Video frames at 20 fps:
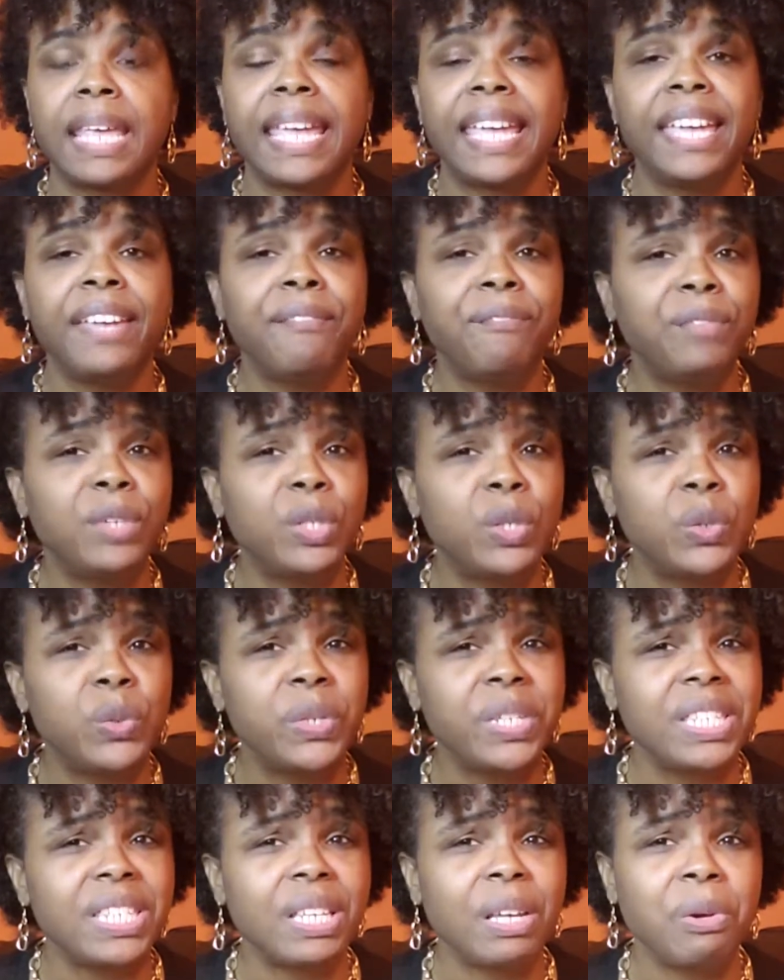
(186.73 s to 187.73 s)

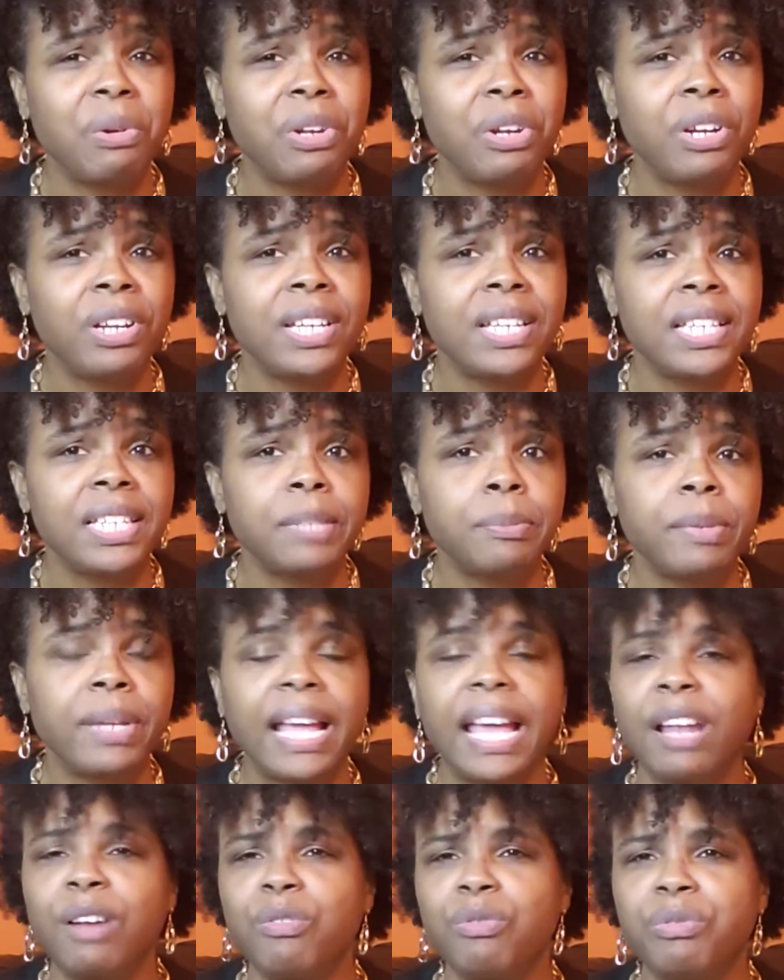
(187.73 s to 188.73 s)
influence on her husband.
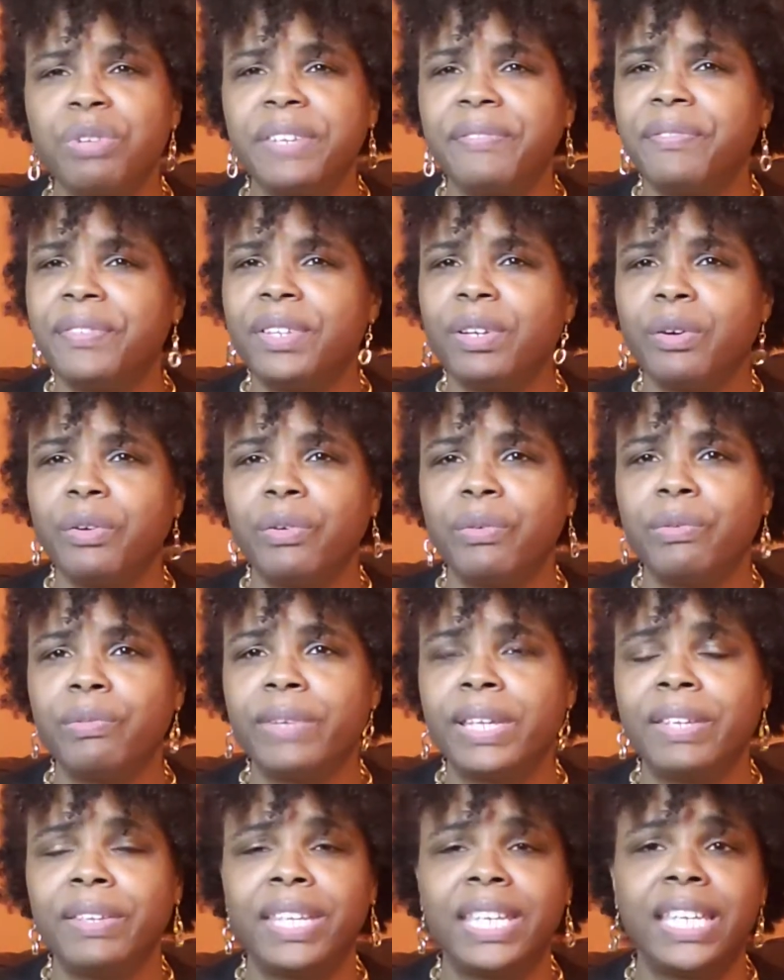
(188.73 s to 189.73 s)
I don't even know
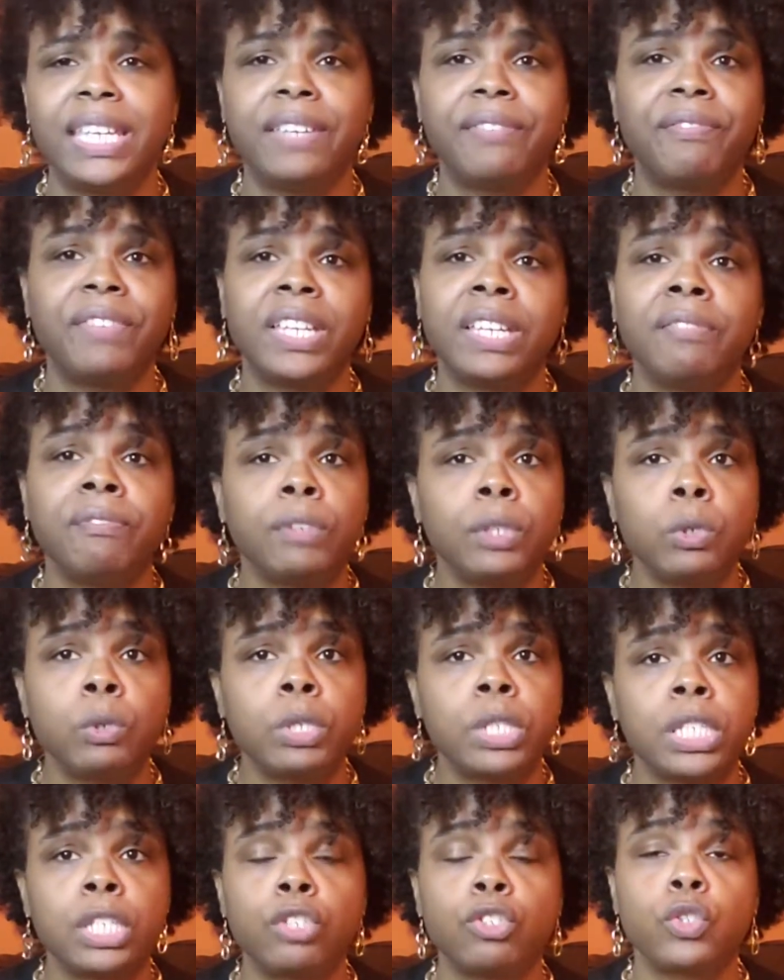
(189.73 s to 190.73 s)
if
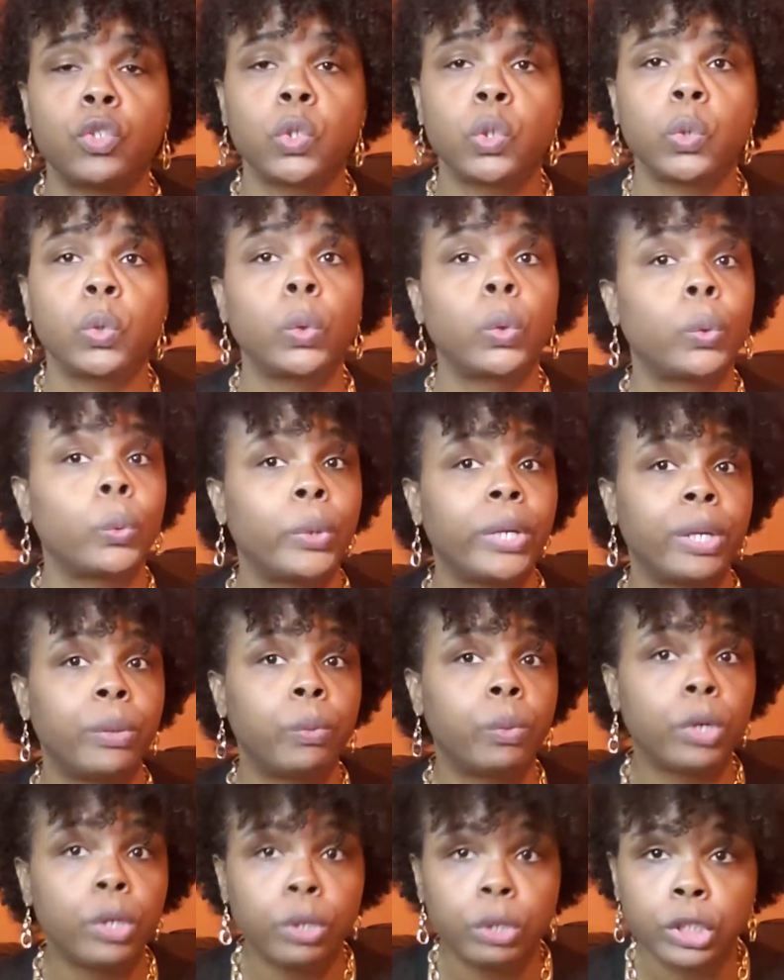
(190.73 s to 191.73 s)
influence is the correct
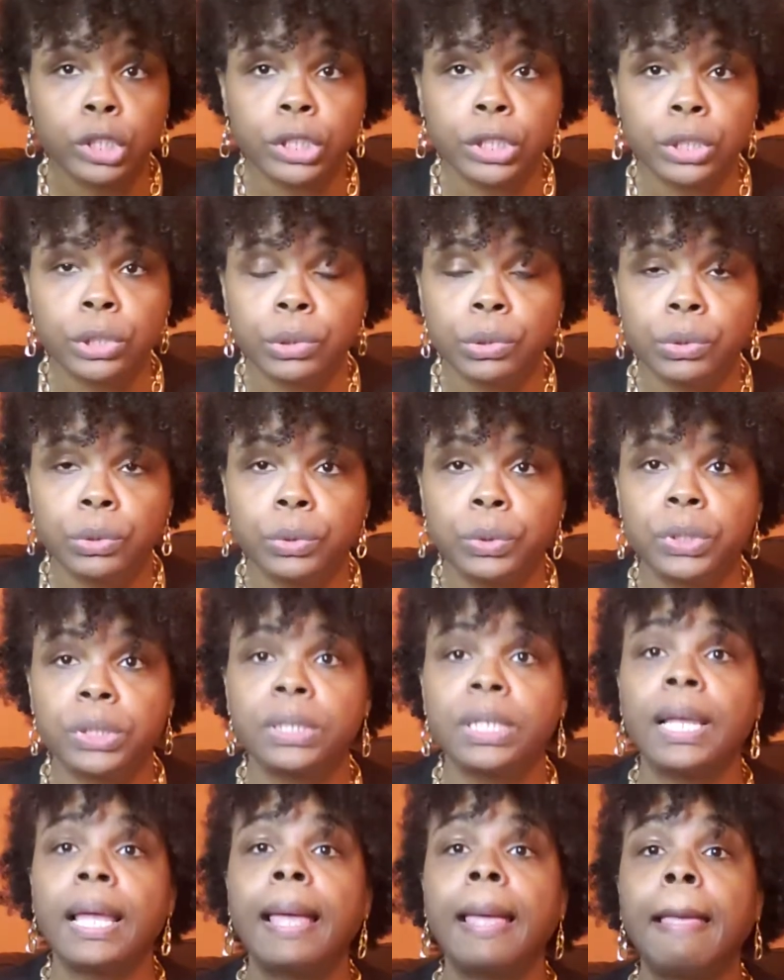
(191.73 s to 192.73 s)
word to use,
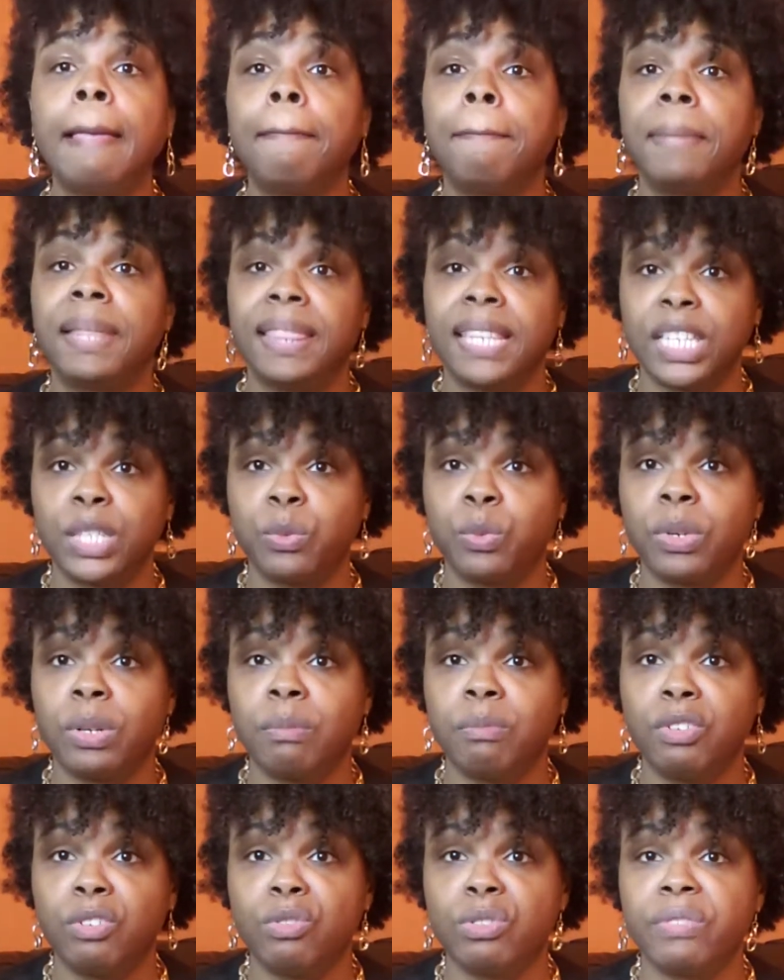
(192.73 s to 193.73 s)
but that's what
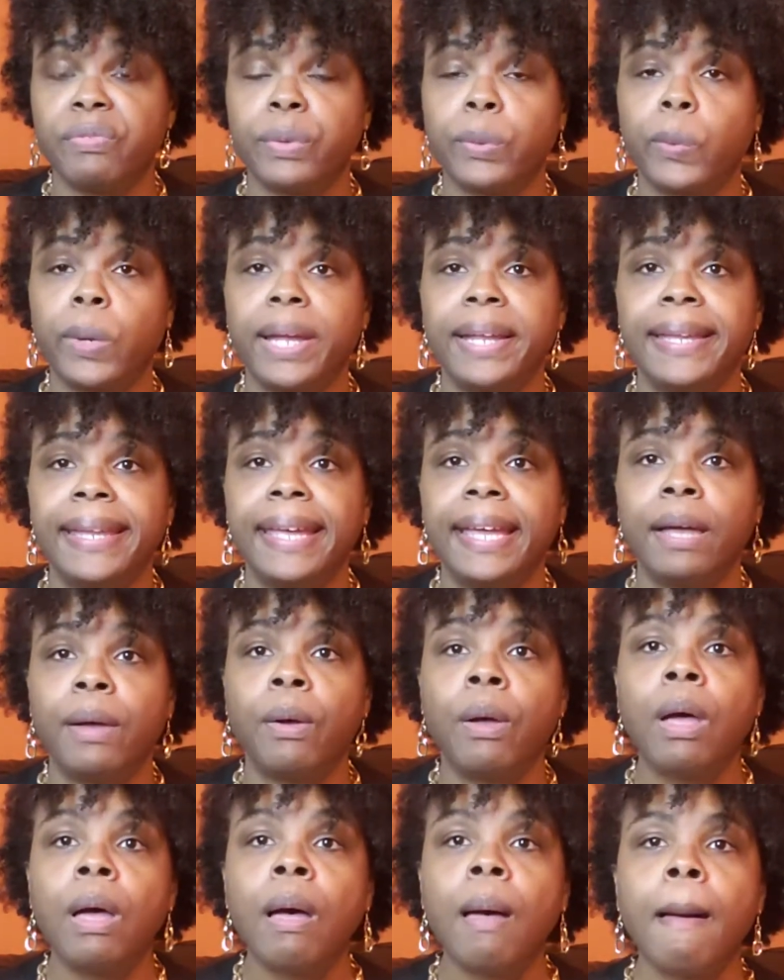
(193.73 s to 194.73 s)
I'm using for right now.
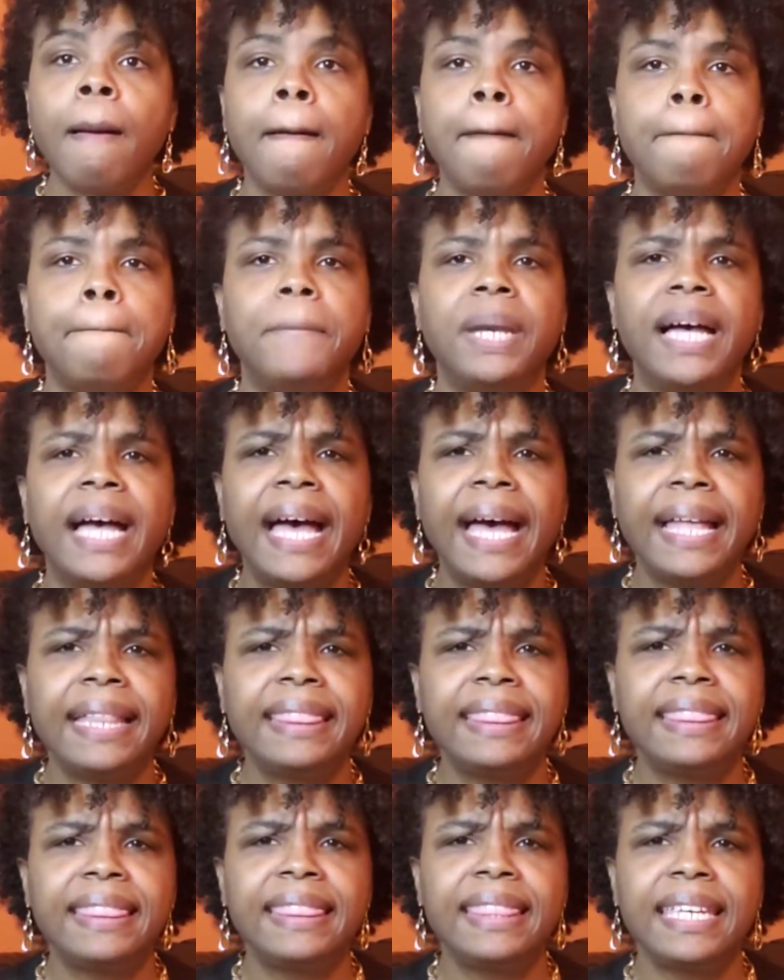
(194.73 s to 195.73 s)
But I
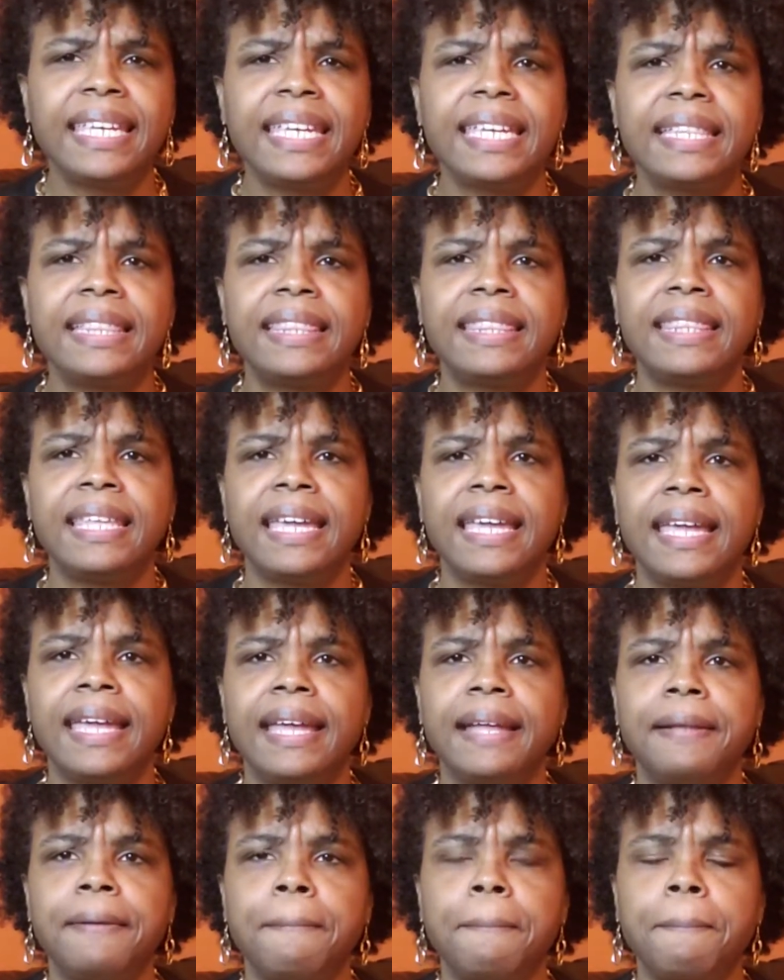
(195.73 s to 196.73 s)
think
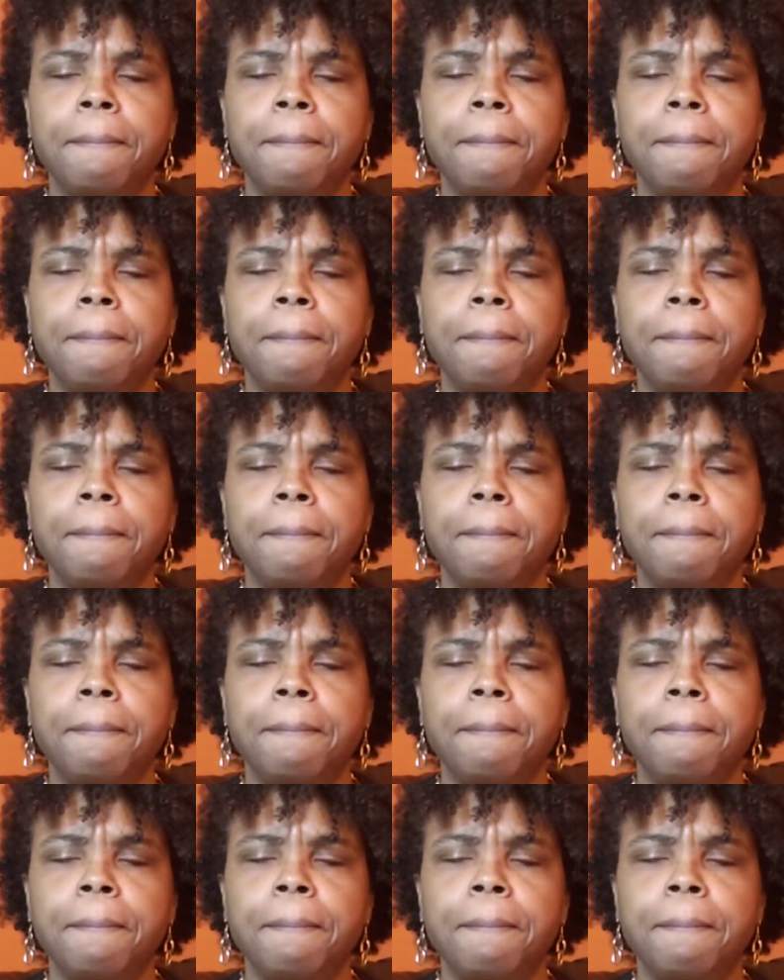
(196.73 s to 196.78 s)
that